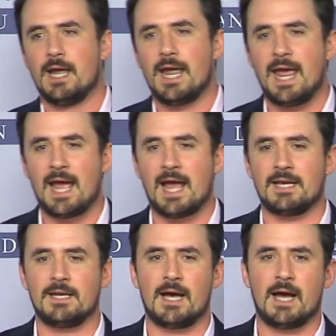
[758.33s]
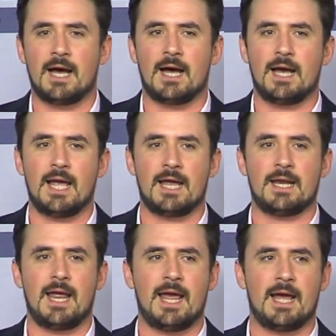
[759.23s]
and, uh,
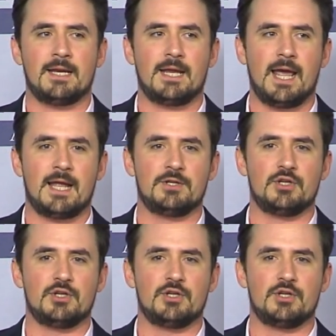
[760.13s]
and, and, and